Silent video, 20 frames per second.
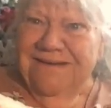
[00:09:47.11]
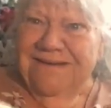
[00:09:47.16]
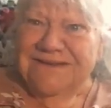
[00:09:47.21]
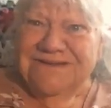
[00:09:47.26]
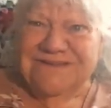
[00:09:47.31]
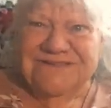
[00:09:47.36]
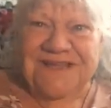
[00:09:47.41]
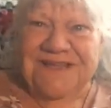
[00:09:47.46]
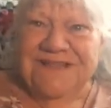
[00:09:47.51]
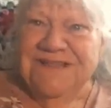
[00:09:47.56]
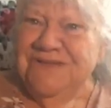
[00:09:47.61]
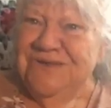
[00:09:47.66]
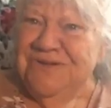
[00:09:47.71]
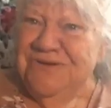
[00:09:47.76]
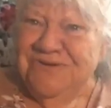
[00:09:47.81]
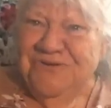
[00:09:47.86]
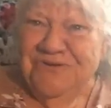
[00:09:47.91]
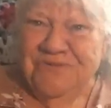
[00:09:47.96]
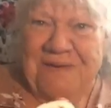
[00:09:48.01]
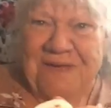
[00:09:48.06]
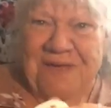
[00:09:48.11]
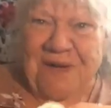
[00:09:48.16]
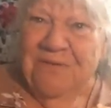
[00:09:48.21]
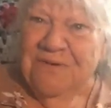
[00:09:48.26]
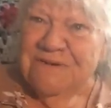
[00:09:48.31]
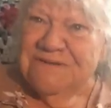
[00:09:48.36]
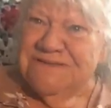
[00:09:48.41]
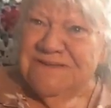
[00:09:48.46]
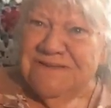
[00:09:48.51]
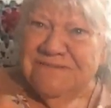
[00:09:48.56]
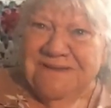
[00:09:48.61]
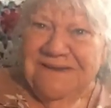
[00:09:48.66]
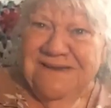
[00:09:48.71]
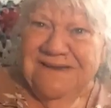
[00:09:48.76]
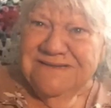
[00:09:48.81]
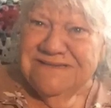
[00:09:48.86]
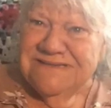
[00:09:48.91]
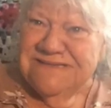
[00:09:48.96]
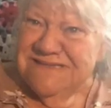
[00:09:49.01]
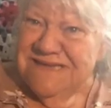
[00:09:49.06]
There's nothing you do about what
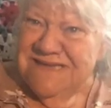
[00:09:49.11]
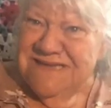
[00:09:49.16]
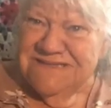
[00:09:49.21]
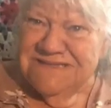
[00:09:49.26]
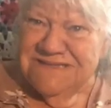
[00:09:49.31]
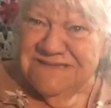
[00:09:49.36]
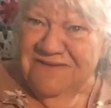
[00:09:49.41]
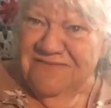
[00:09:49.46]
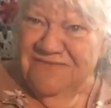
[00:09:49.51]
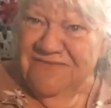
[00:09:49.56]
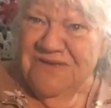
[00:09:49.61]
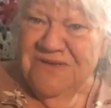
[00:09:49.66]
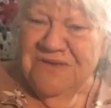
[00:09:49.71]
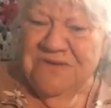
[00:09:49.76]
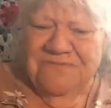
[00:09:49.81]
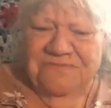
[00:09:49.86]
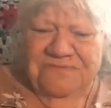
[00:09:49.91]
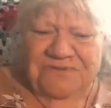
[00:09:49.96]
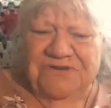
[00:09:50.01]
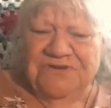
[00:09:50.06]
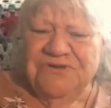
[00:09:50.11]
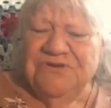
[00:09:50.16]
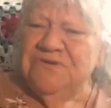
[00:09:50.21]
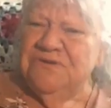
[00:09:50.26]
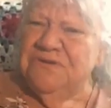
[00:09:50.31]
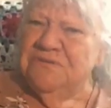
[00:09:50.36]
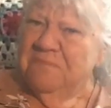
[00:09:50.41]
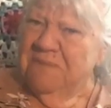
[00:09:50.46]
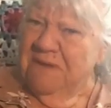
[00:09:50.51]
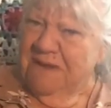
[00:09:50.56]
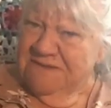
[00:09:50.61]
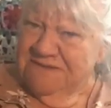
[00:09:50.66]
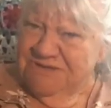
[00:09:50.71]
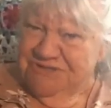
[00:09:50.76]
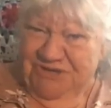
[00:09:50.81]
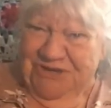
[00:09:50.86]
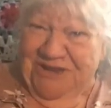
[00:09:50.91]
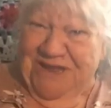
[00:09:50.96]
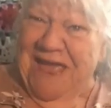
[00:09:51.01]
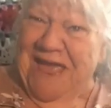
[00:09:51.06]
somebody else thinks of you. You do the
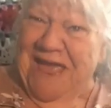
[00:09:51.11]
best you